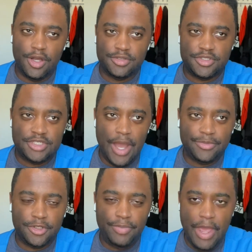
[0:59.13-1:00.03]
Chop
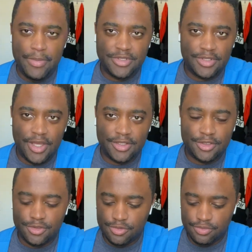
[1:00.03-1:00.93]
the Spam into like
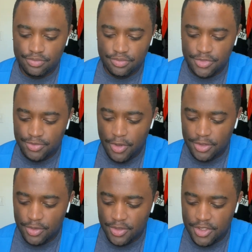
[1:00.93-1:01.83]
small
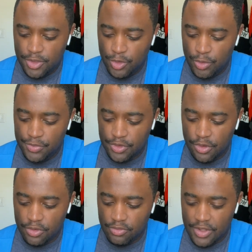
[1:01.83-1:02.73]
little cubes
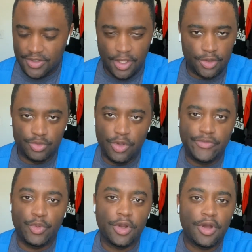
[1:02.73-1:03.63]
or rectangles or whatever
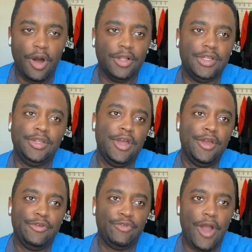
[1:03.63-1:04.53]
you want to call it.
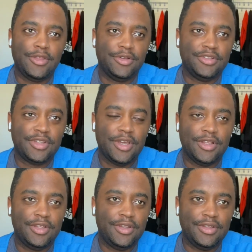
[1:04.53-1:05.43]
Fried it on the
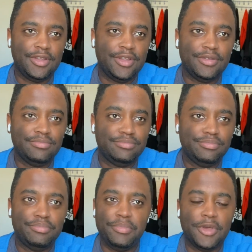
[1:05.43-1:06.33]
skillet and then
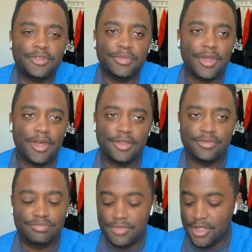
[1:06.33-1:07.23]
mix them together.
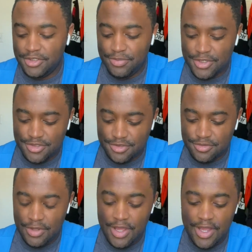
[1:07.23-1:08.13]
Nothing special.
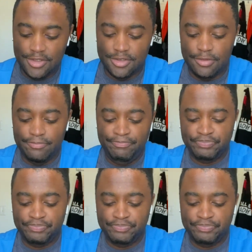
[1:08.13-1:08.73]
Add some